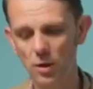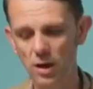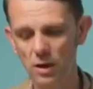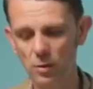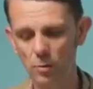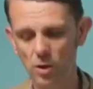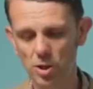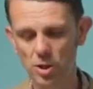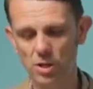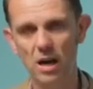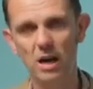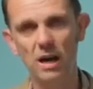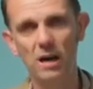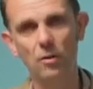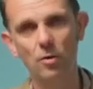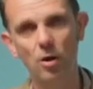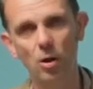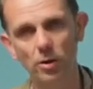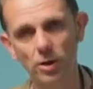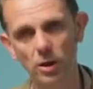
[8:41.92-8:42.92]
the way in which the
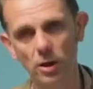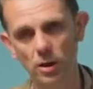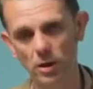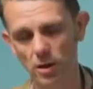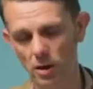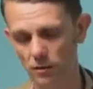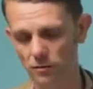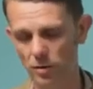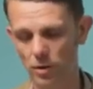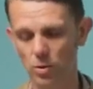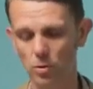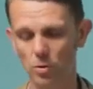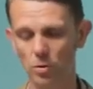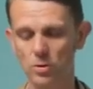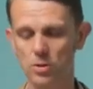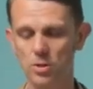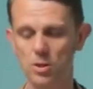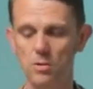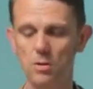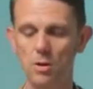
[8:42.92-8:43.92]
hierarchy of the
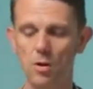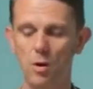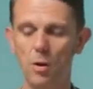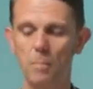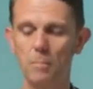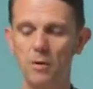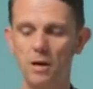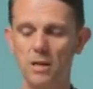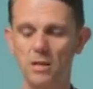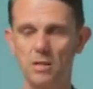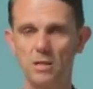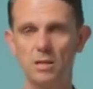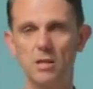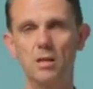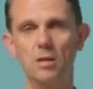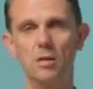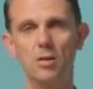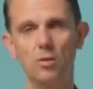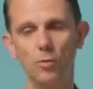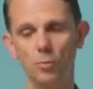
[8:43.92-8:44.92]
courts
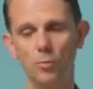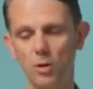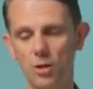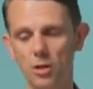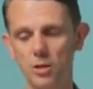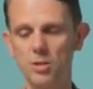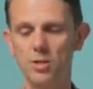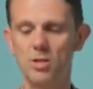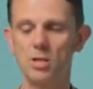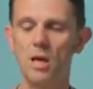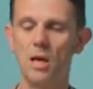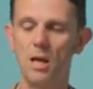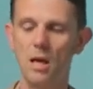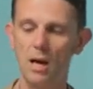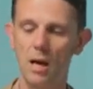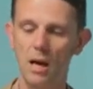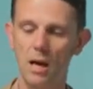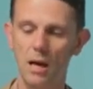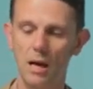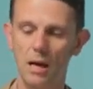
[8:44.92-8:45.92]
operated. In other words,
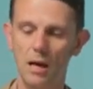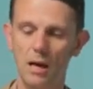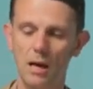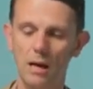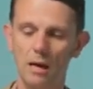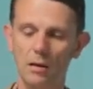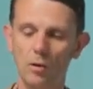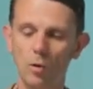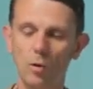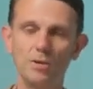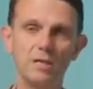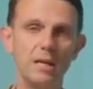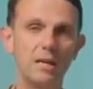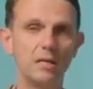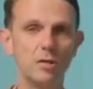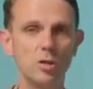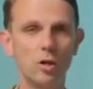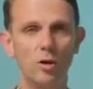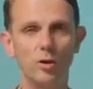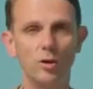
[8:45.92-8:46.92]
Lord
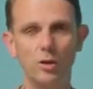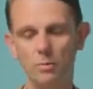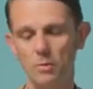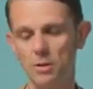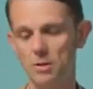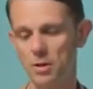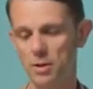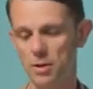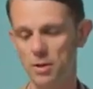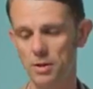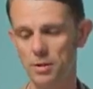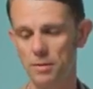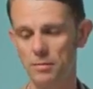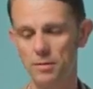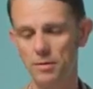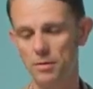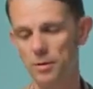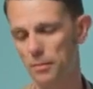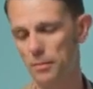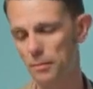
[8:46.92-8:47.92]
Denning's argument
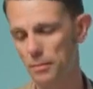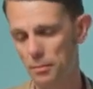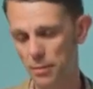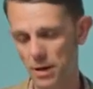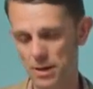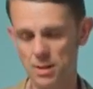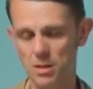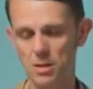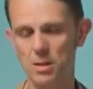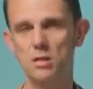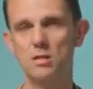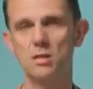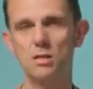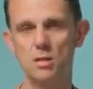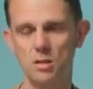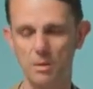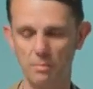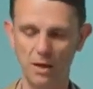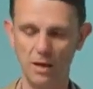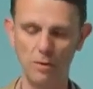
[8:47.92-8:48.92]
that
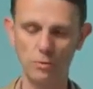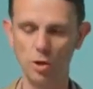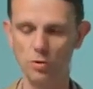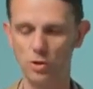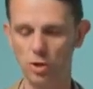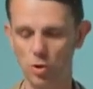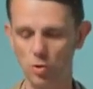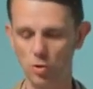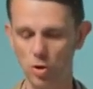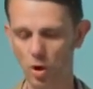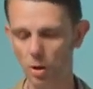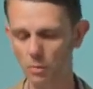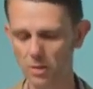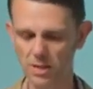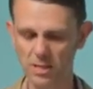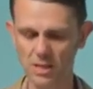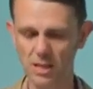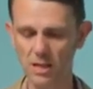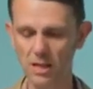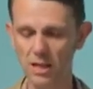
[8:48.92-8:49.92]
precedent is about judicial
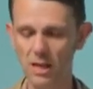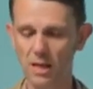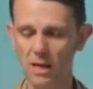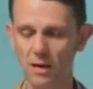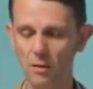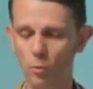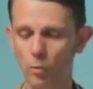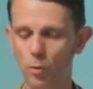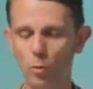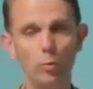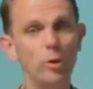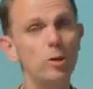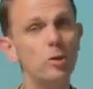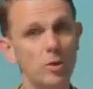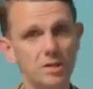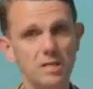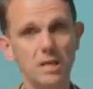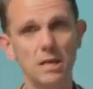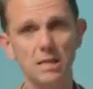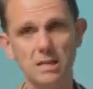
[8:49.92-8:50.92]
comity were
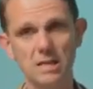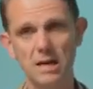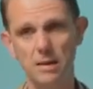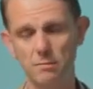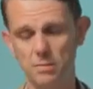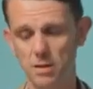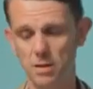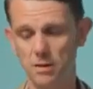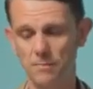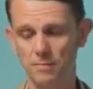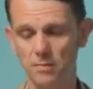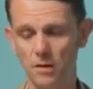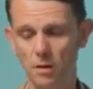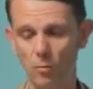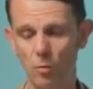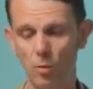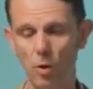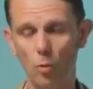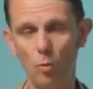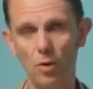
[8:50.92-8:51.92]
not accepted.
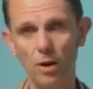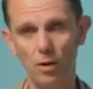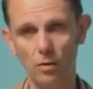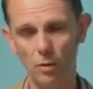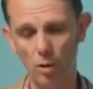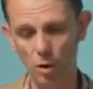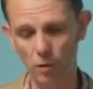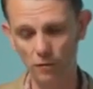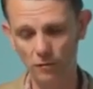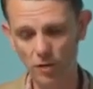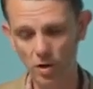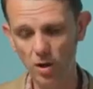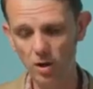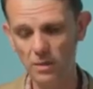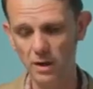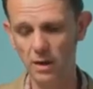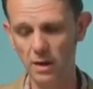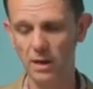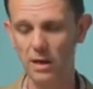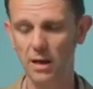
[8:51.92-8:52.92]
What we are
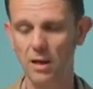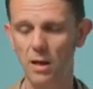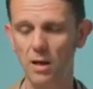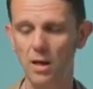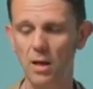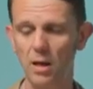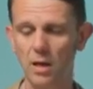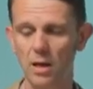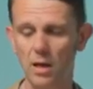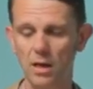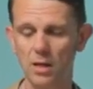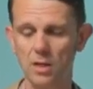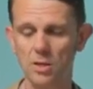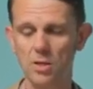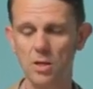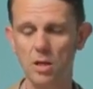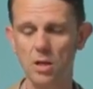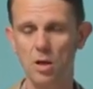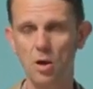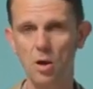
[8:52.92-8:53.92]
affirming here
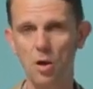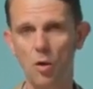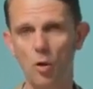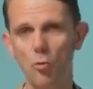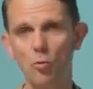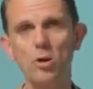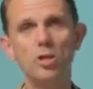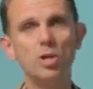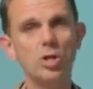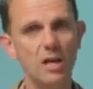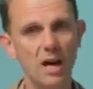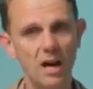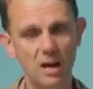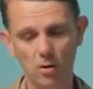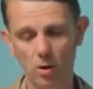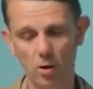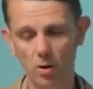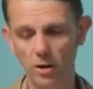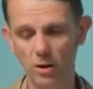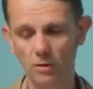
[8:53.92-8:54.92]
is a rigid
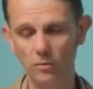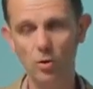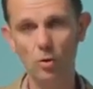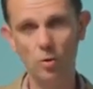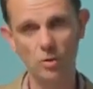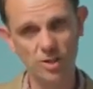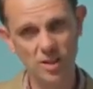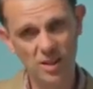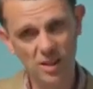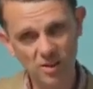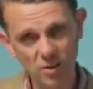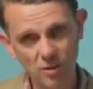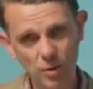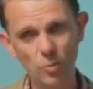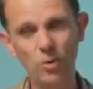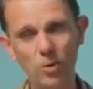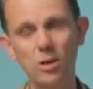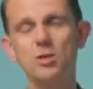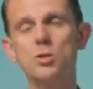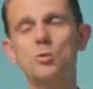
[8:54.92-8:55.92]
hierarchy of courts. In
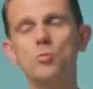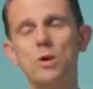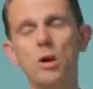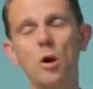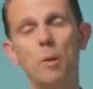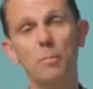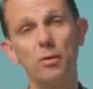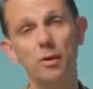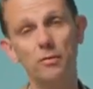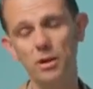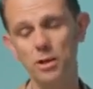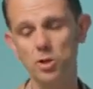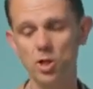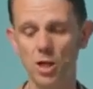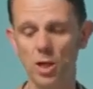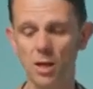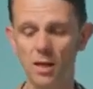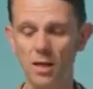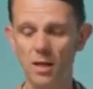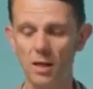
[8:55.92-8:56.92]
other words, we are
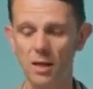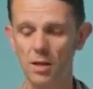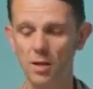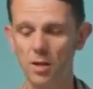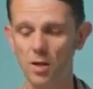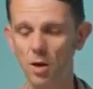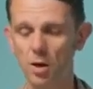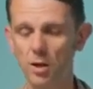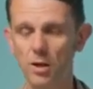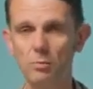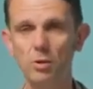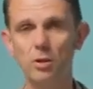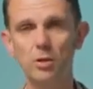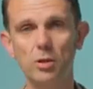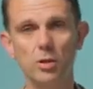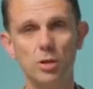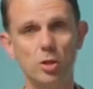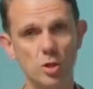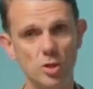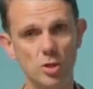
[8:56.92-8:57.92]
privileging the
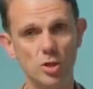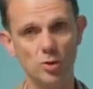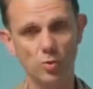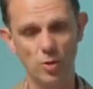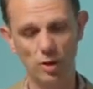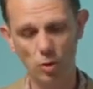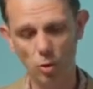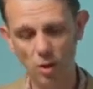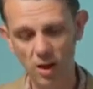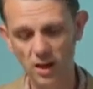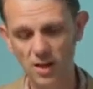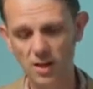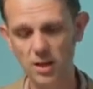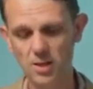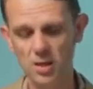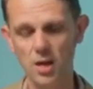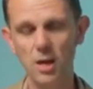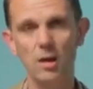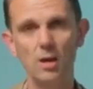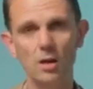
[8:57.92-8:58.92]
argument that justice
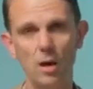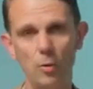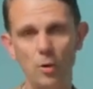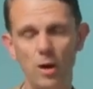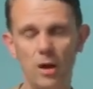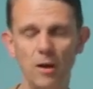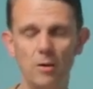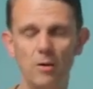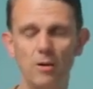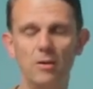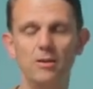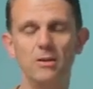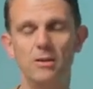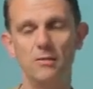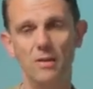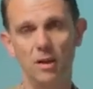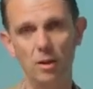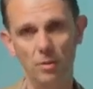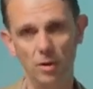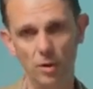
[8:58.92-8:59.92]
requires coherent
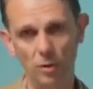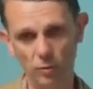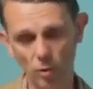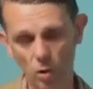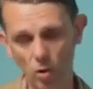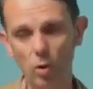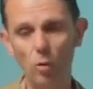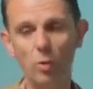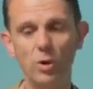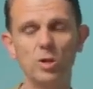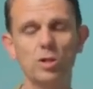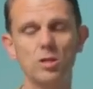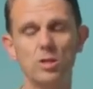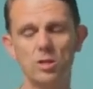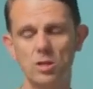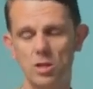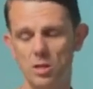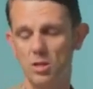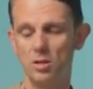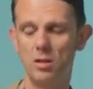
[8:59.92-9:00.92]
development of law, which
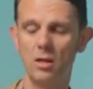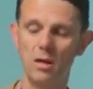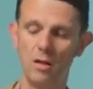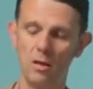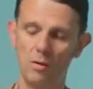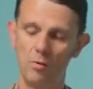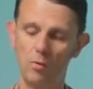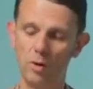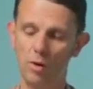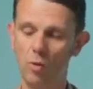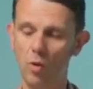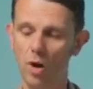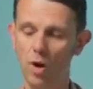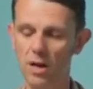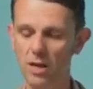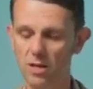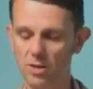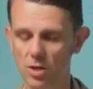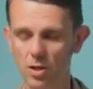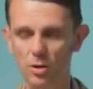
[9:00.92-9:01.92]
in turn
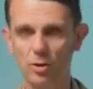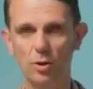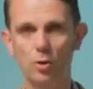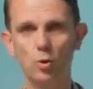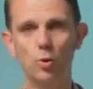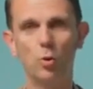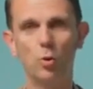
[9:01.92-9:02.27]
requires the